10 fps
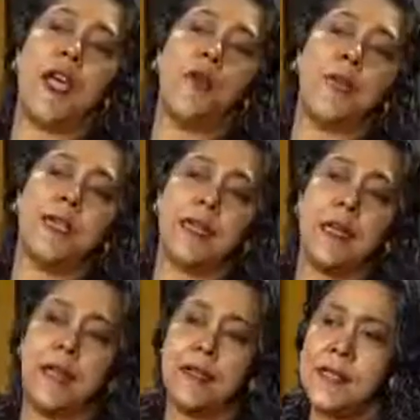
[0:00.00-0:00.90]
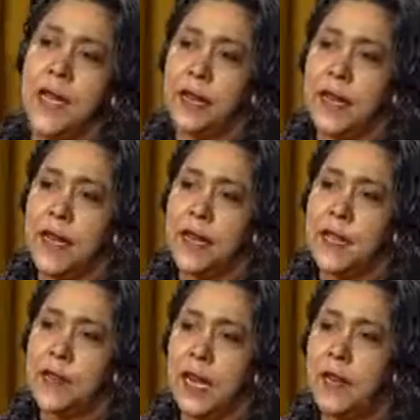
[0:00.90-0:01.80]
now been declared the sacred areas
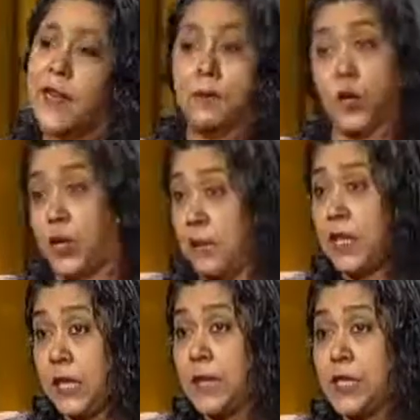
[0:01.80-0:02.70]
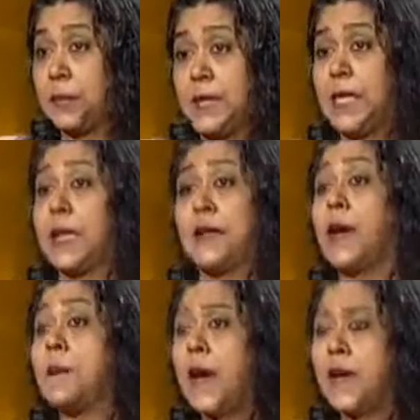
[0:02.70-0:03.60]
of another. I'm talking about the East in particular, in the
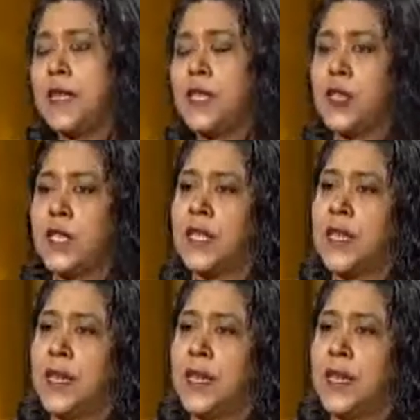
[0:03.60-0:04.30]
Ampara district.